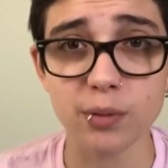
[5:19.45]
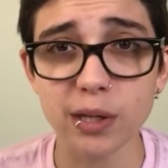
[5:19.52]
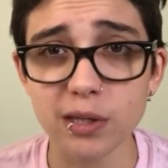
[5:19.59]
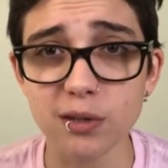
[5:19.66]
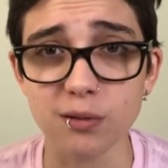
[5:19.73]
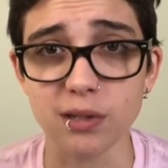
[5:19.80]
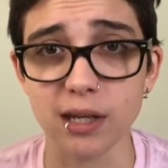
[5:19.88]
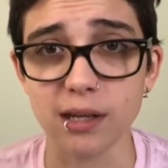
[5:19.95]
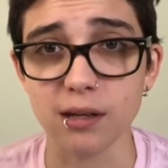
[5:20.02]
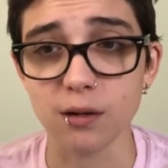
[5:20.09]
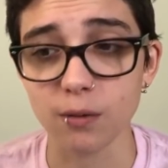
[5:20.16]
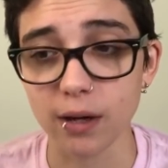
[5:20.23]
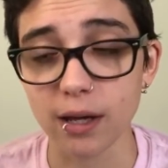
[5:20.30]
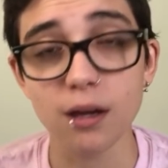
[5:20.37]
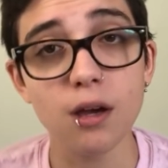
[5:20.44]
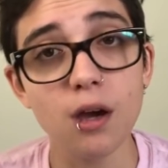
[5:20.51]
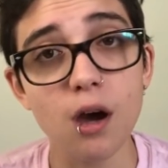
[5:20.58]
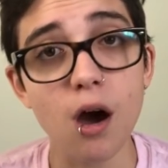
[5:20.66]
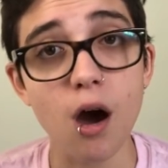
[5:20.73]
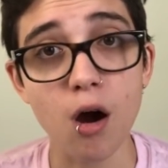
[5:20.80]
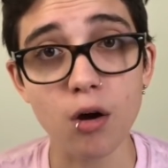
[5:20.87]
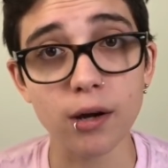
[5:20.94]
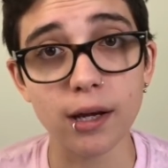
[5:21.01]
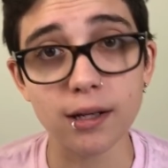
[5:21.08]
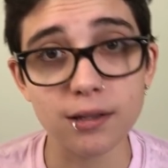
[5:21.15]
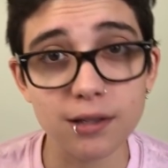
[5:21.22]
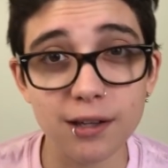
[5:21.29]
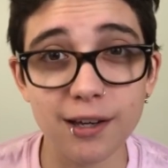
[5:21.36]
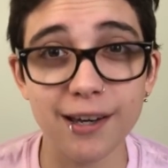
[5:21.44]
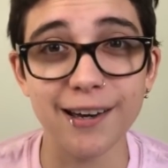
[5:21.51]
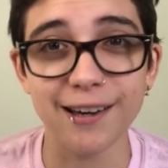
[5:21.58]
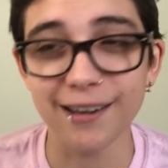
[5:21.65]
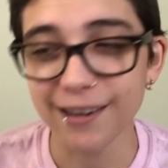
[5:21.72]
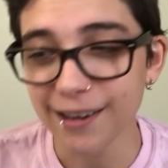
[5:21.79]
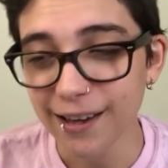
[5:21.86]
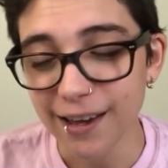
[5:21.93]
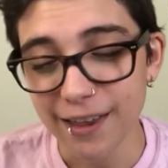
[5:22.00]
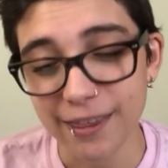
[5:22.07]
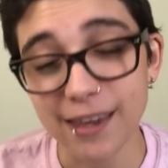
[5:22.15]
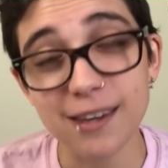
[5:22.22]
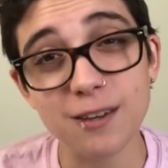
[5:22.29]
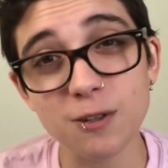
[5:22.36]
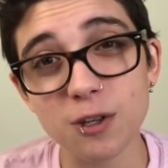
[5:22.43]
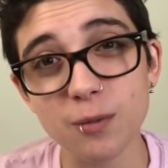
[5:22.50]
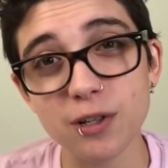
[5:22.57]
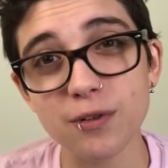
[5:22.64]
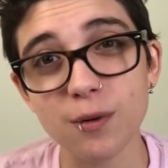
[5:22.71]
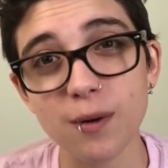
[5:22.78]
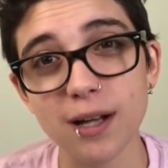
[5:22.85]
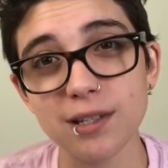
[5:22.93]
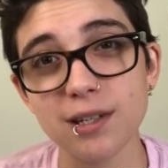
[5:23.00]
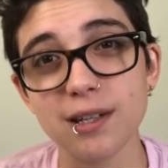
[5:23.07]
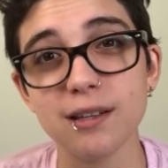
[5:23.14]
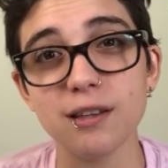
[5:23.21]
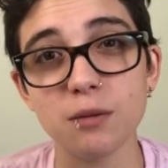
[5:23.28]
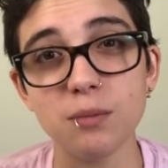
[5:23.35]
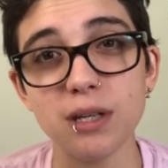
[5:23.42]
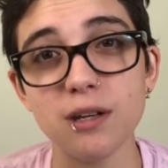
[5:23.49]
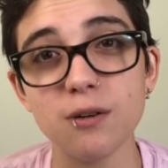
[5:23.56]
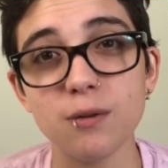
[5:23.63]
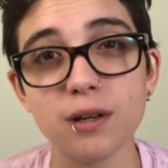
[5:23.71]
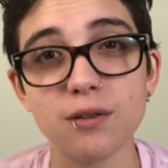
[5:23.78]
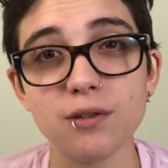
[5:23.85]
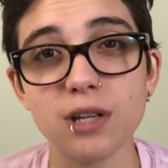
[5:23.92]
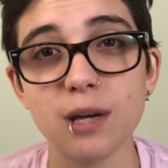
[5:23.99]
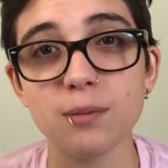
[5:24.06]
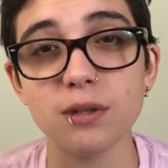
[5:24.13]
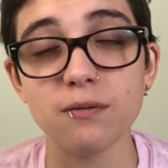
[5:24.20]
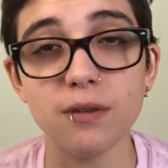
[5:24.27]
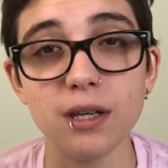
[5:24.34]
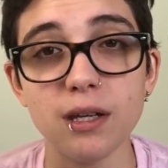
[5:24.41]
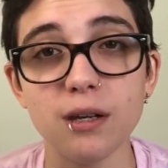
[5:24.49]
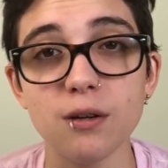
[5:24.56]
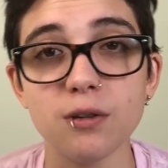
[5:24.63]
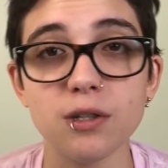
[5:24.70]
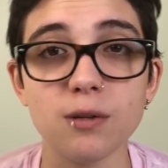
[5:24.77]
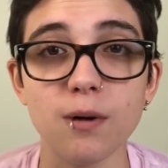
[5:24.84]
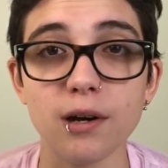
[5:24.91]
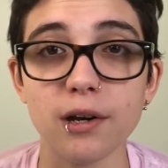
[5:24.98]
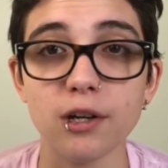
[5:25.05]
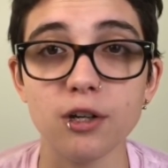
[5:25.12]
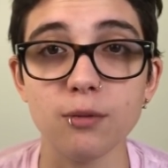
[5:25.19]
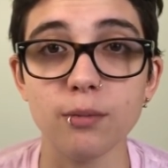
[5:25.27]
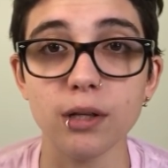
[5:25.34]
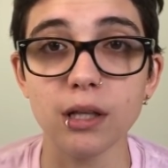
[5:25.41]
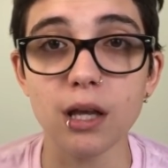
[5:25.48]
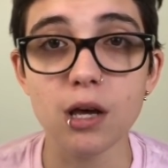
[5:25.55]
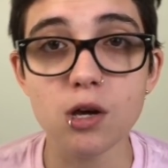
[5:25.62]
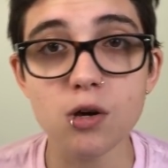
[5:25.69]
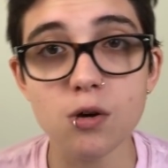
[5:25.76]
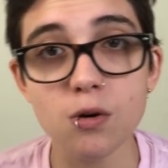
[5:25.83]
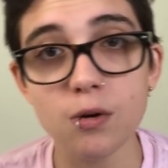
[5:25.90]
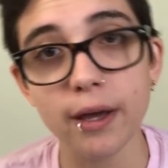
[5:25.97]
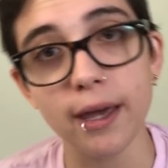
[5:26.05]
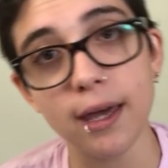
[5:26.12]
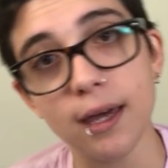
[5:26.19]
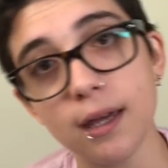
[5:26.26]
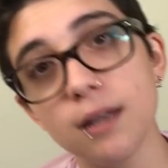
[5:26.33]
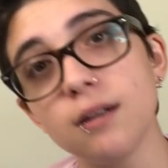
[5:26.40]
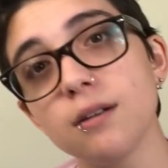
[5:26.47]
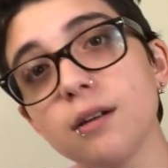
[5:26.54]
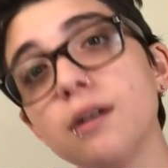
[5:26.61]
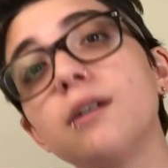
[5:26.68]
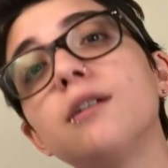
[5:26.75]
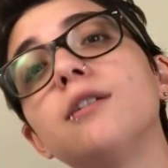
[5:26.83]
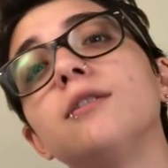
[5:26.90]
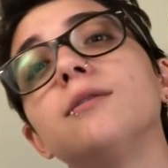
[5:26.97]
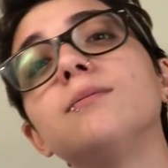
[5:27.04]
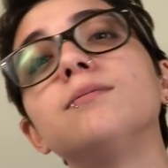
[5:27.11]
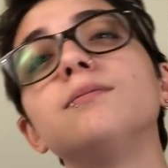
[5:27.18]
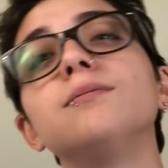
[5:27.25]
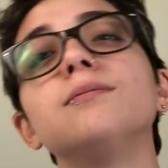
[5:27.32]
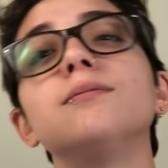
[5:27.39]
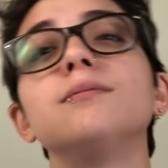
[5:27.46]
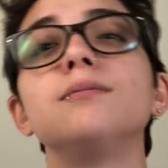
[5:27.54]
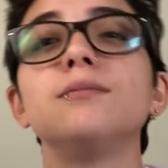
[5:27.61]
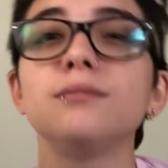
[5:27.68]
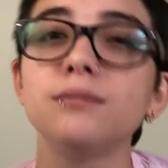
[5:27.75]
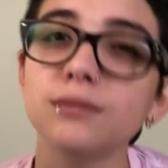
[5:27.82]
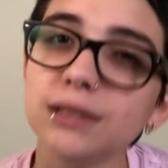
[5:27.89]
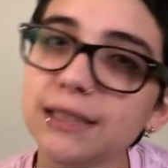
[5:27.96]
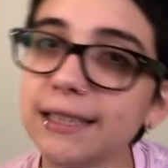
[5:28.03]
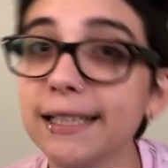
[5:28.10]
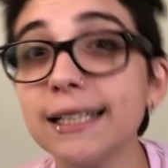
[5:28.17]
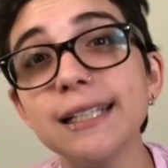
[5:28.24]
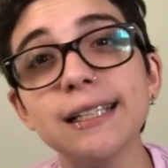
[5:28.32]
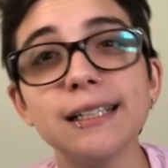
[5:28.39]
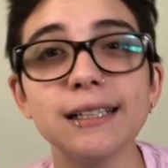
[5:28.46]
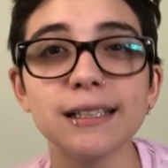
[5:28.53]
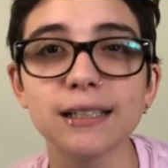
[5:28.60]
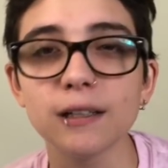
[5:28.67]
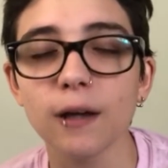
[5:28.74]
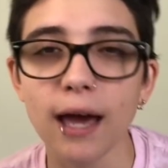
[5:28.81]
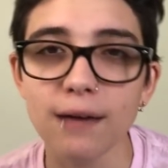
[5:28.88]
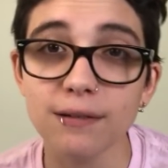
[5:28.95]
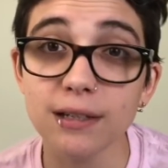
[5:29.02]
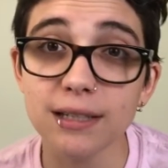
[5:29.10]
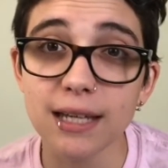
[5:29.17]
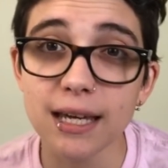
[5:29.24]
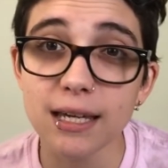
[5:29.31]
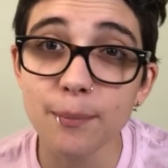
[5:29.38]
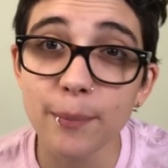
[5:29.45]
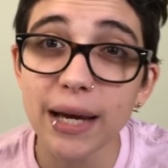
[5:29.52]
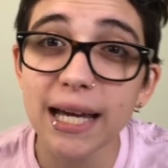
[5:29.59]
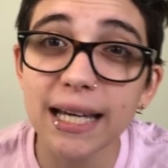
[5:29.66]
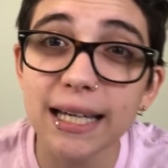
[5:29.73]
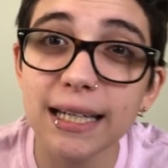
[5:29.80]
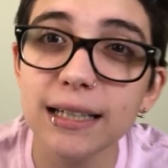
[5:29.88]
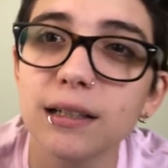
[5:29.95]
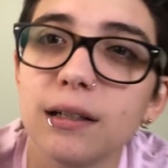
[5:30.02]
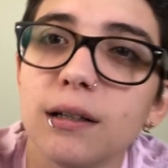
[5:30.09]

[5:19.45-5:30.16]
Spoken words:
Please don't take it away. All right. Thank you so much for watching. Let me know what other types of videos you want to hear below. And yeah, have a good day. Bye.